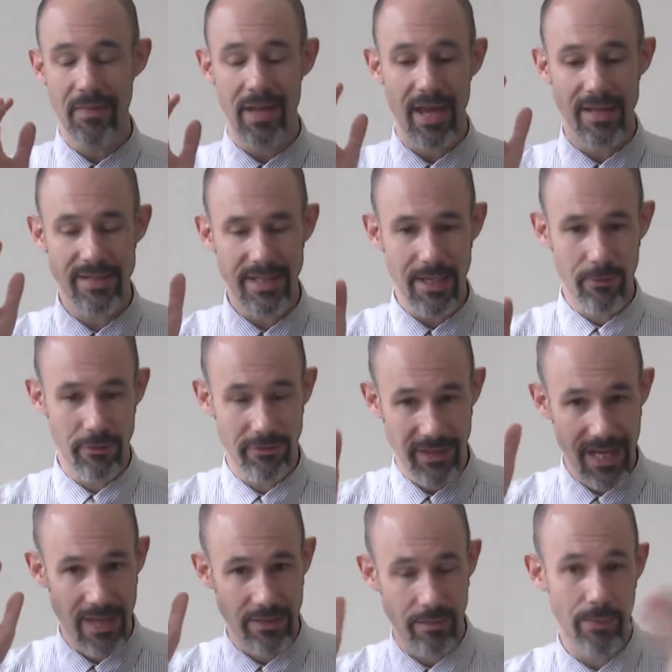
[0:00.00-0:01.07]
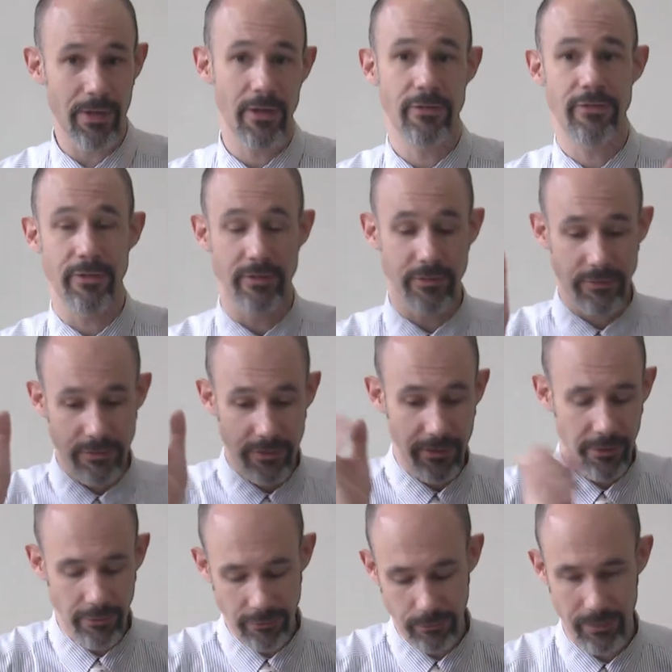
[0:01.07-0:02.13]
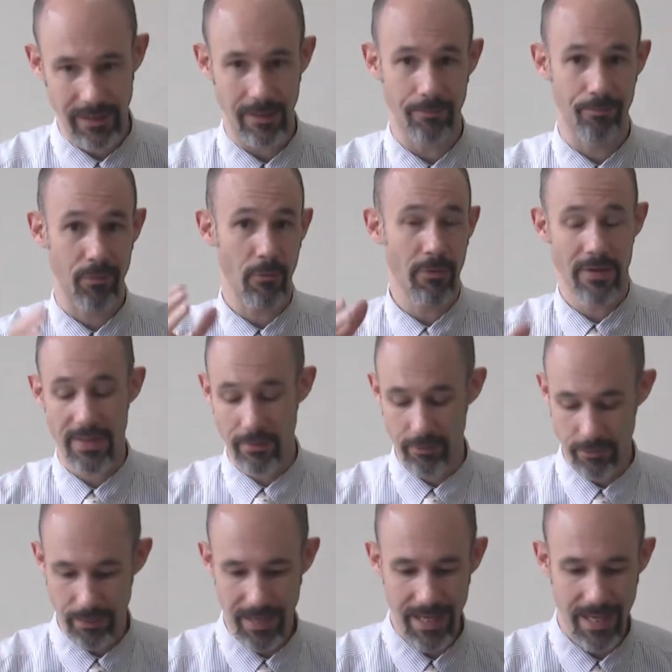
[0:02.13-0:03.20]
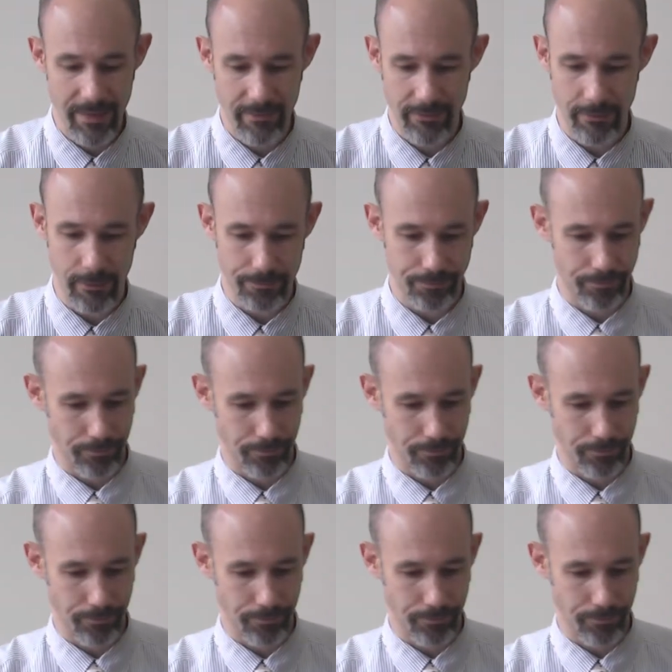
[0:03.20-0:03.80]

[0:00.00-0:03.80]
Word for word: the idea was to get the person to the hospital where they would be cared for.